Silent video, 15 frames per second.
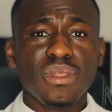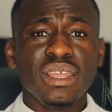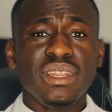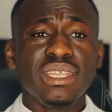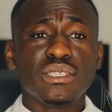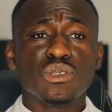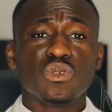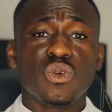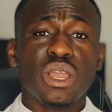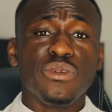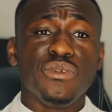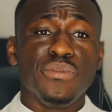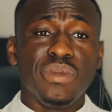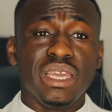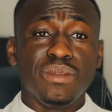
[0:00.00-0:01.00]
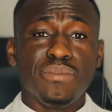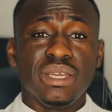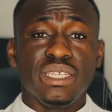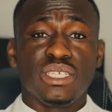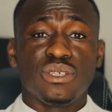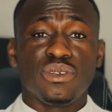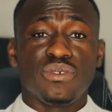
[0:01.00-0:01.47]
This is where we made
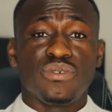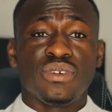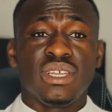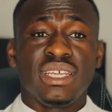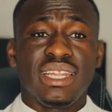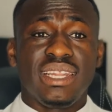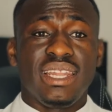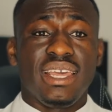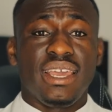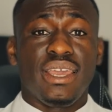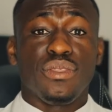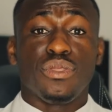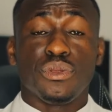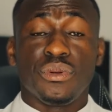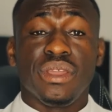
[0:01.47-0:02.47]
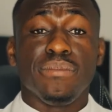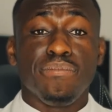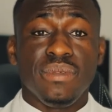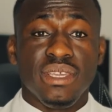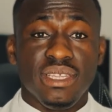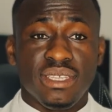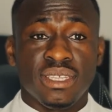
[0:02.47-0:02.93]
mention of the 3
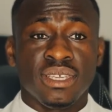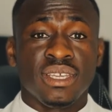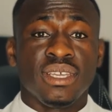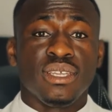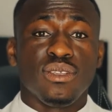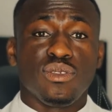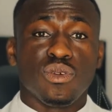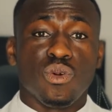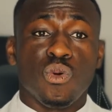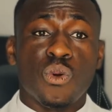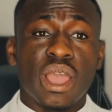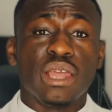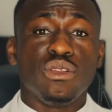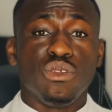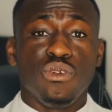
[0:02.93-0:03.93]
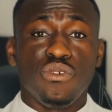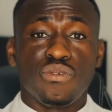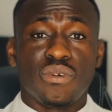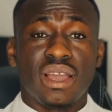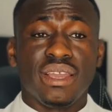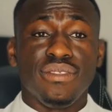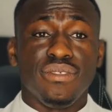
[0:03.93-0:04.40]
P's. So where do you
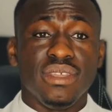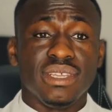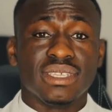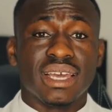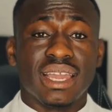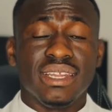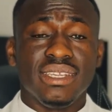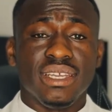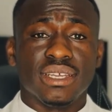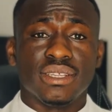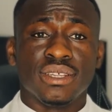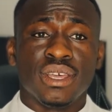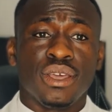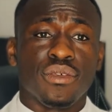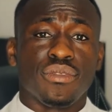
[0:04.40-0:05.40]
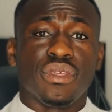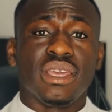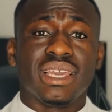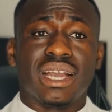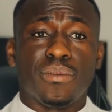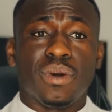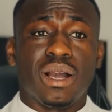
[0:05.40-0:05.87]
find these ideas?
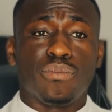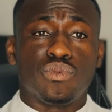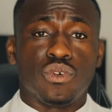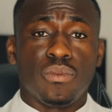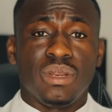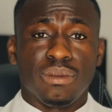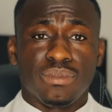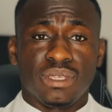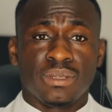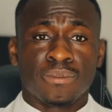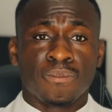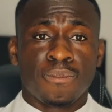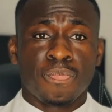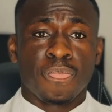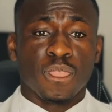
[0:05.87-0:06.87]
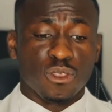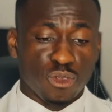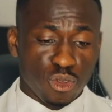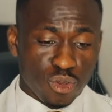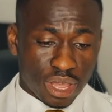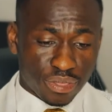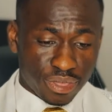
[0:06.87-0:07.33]
Think about problems. So
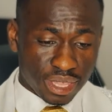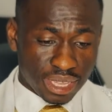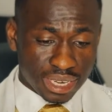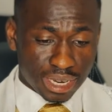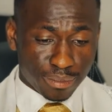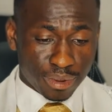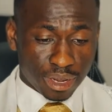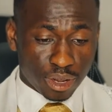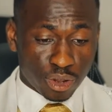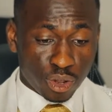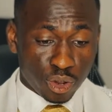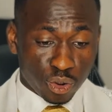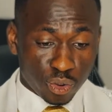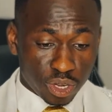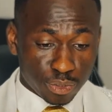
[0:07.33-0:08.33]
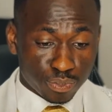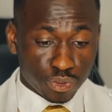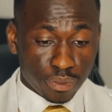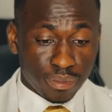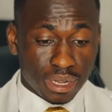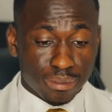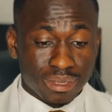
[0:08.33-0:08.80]
you are thinking about what
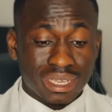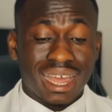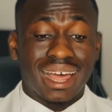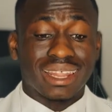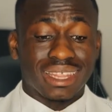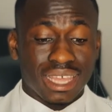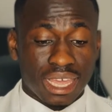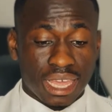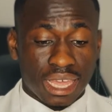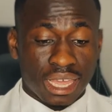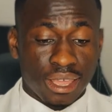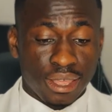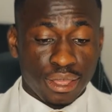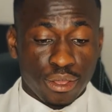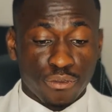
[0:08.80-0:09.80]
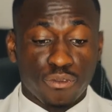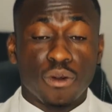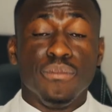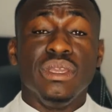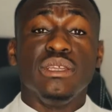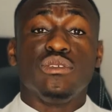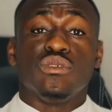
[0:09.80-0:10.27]
problems are there for
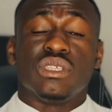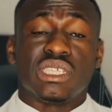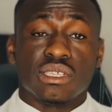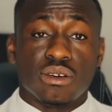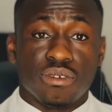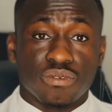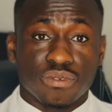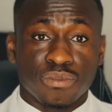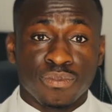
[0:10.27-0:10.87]
me to solve?